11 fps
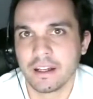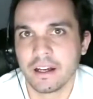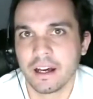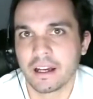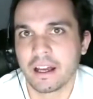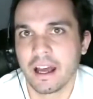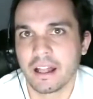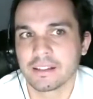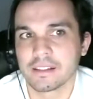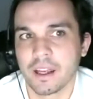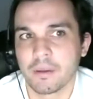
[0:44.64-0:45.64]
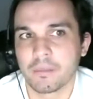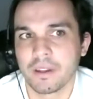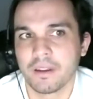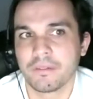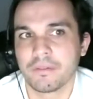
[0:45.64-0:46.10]
a
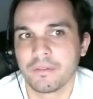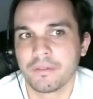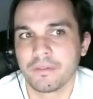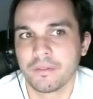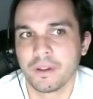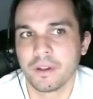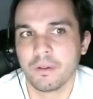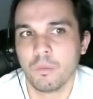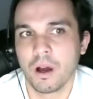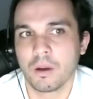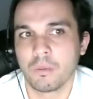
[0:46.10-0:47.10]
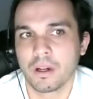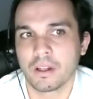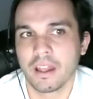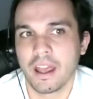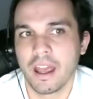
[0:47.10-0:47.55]
concept if one
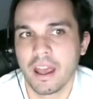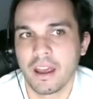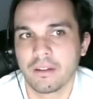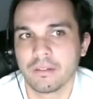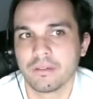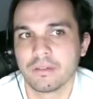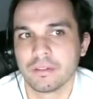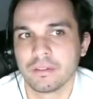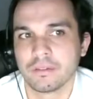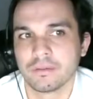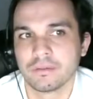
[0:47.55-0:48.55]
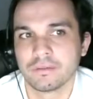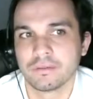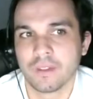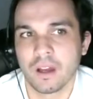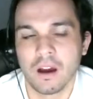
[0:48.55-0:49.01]
were to have
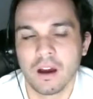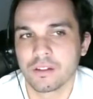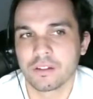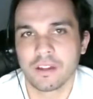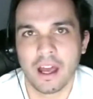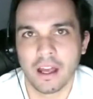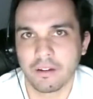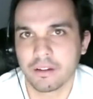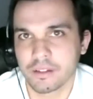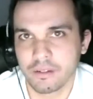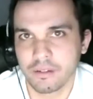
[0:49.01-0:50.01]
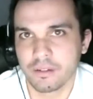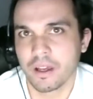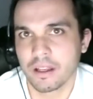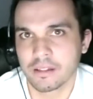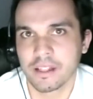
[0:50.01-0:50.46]
$100 to
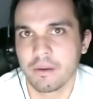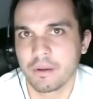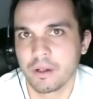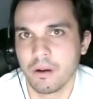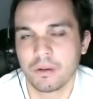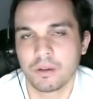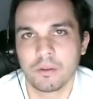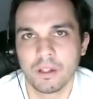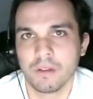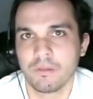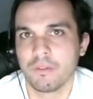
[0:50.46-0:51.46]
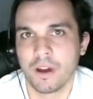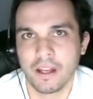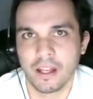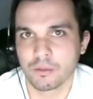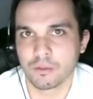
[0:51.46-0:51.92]
invest, that would go into a different
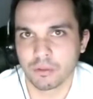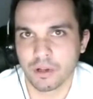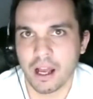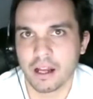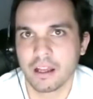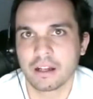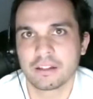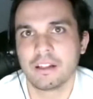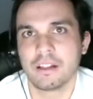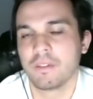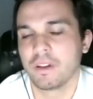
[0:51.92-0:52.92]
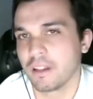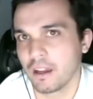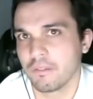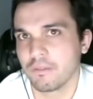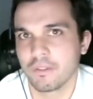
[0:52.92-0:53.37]
financial product, a different
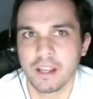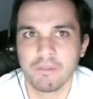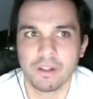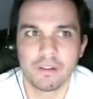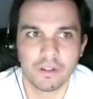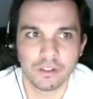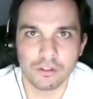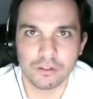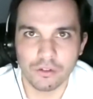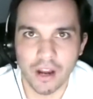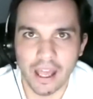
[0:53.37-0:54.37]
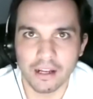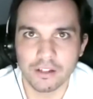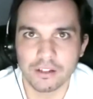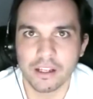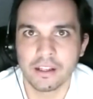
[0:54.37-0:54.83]
time frame, a different
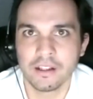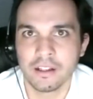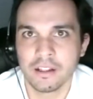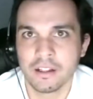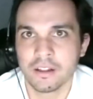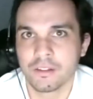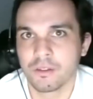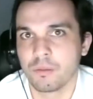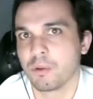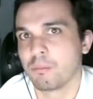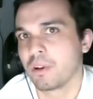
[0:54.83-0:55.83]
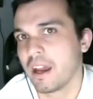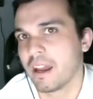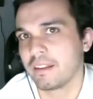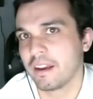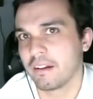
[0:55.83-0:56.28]
strategy through
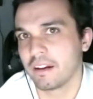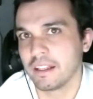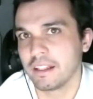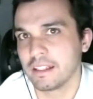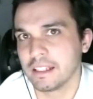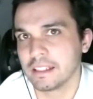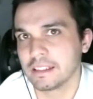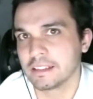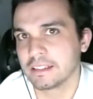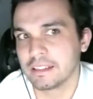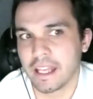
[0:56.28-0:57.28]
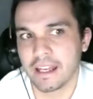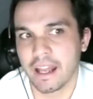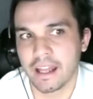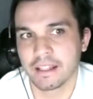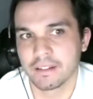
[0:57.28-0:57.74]
proprietary
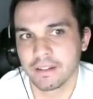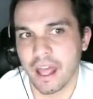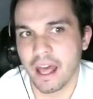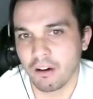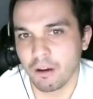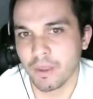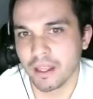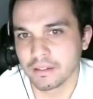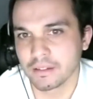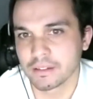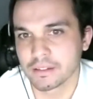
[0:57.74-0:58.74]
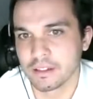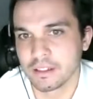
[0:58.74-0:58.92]
data elements.